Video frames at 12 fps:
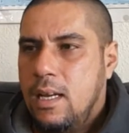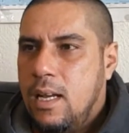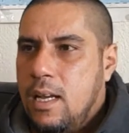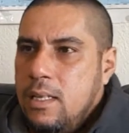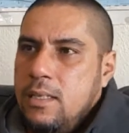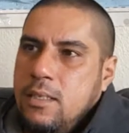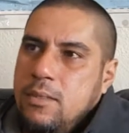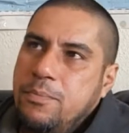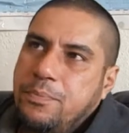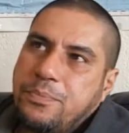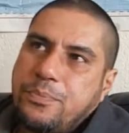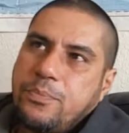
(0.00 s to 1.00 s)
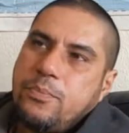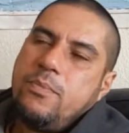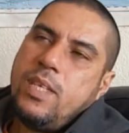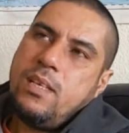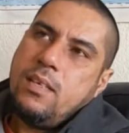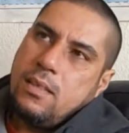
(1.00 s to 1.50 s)
And
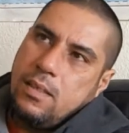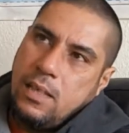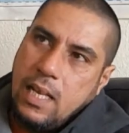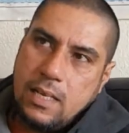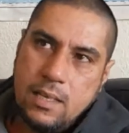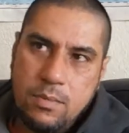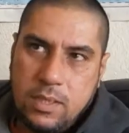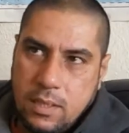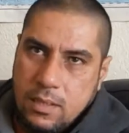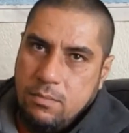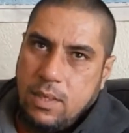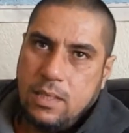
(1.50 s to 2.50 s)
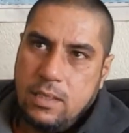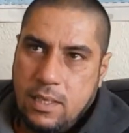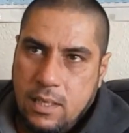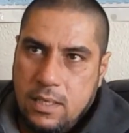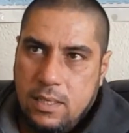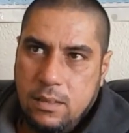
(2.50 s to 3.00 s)
like I'm saying, by the
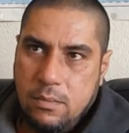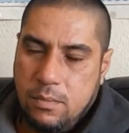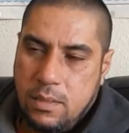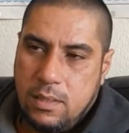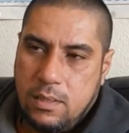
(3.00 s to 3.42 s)
time